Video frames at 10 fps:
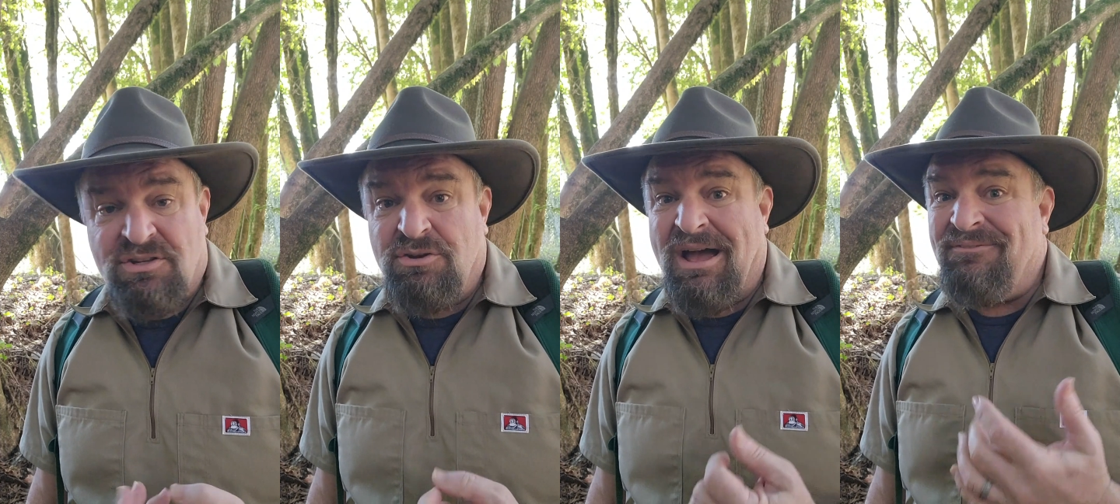So
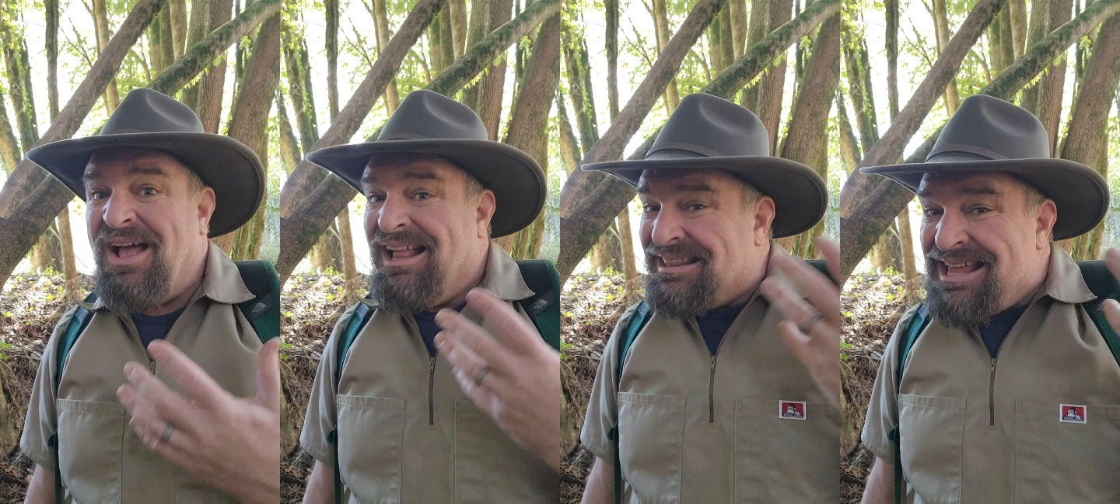you have
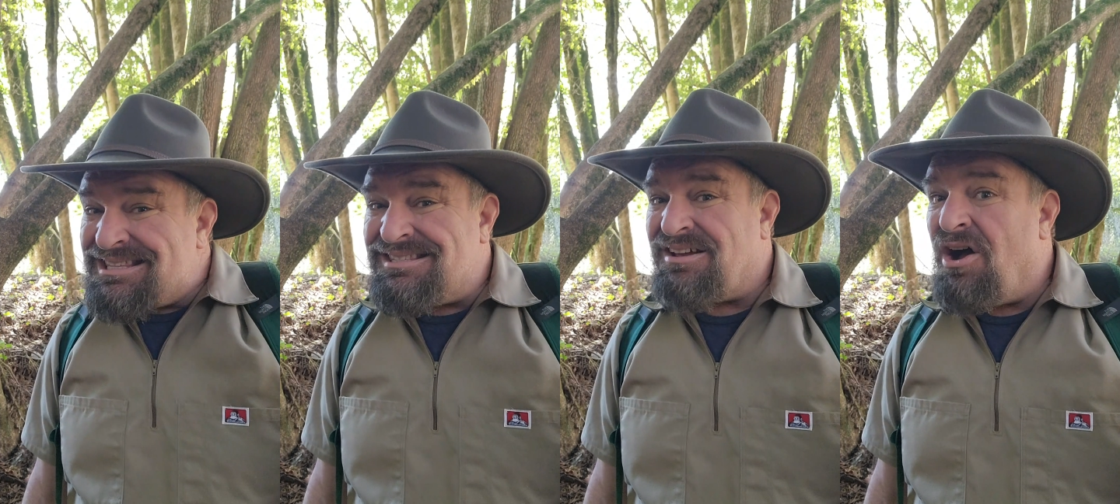less
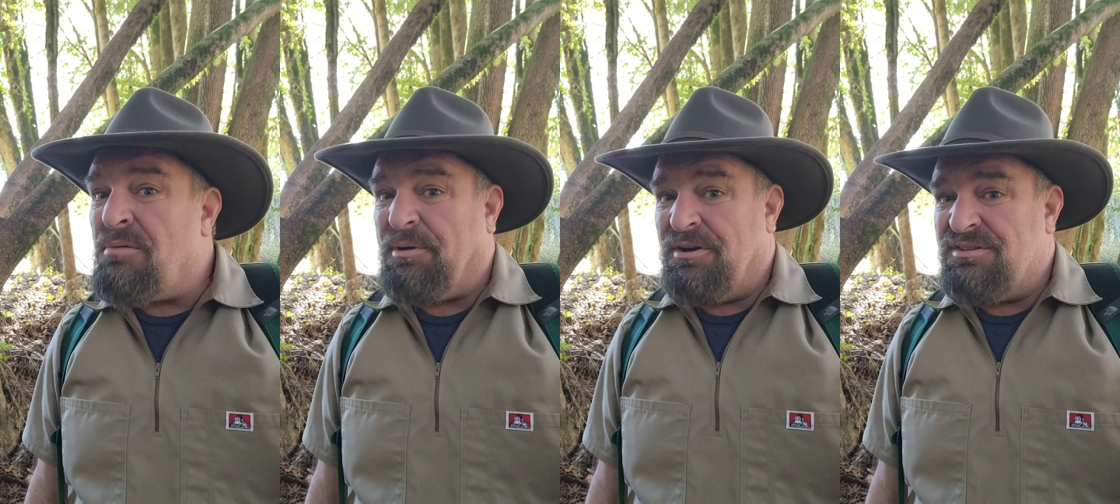
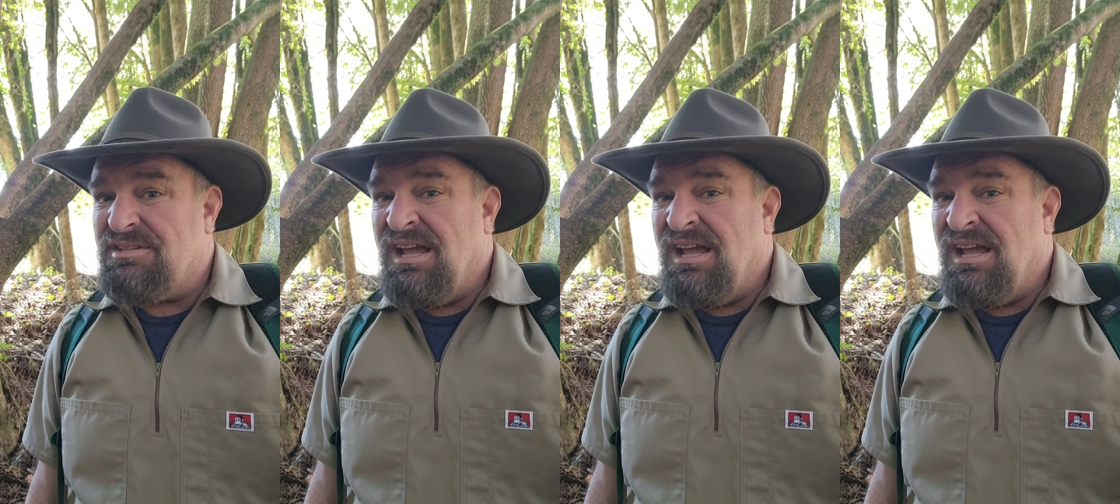songbirds.